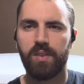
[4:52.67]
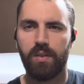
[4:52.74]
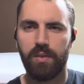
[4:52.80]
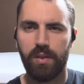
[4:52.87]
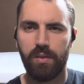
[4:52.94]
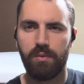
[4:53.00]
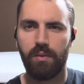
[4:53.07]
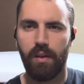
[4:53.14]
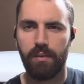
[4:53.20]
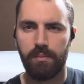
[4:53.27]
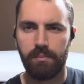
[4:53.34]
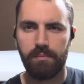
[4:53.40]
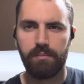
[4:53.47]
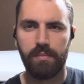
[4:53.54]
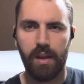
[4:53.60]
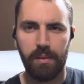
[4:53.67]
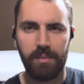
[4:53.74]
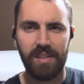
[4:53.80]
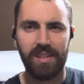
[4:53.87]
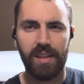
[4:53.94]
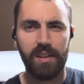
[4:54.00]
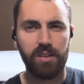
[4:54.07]
although I'm I'm
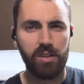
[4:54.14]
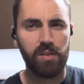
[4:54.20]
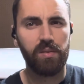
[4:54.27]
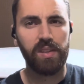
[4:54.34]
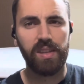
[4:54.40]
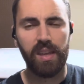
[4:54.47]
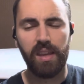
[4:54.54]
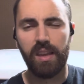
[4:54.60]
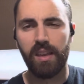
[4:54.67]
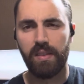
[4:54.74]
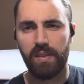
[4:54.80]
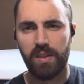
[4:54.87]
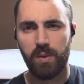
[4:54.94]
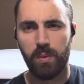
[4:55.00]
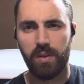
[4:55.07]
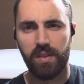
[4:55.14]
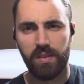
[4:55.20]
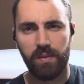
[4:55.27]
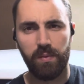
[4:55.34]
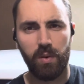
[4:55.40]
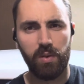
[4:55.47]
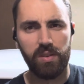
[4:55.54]
intentionally taking this one as
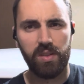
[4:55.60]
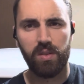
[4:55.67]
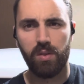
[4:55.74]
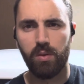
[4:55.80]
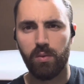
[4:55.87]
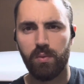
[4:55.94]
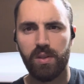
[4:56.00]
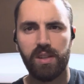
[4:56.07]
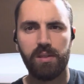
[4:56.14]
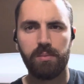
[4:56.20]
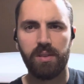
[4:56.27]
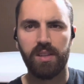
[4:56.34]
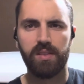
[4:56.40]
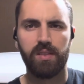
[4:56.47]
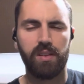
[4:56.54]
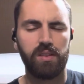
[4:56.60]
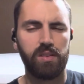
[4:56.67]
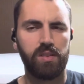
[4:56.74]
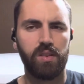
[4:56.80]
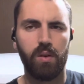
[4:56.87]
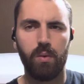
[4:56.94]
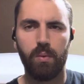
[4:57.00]
a very slow read because I
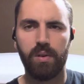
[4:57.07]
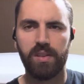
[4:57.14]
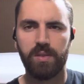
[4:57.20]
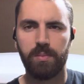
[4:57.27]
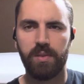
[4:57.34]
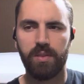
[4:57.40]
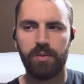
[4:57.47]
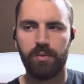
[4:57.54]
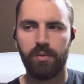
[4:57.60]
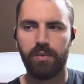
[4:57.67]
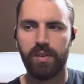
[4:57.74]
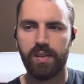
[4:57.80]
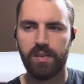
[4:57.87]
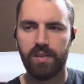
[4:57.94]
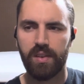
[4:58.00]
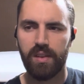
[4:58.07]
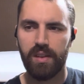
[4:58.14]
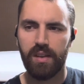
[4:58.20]
just don't want to speed through this.